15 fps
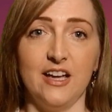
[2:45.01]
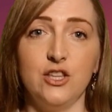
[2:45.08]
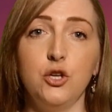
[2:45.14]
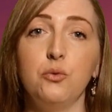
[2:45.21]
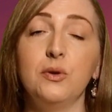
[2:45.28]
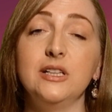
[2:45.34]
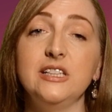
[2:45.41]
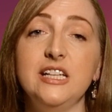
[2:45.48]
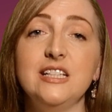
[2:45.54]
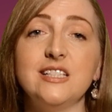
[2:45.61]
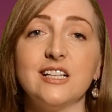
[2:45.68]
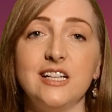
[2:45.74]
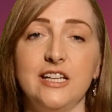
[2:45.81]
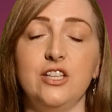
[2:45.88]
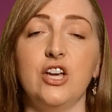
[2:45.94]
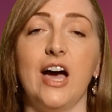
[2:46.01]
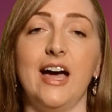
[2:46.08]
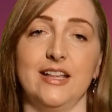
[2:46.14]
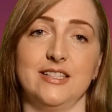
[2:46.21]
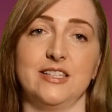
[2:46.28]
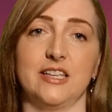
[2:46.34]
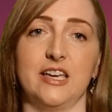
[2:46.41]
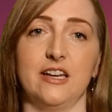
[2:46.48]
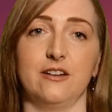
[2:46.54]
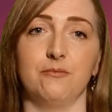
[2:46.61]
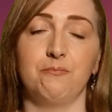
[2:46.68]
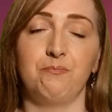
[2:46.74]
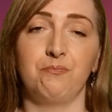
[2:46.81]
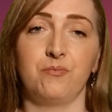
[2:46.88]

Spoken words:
and you will need to clean your hands again.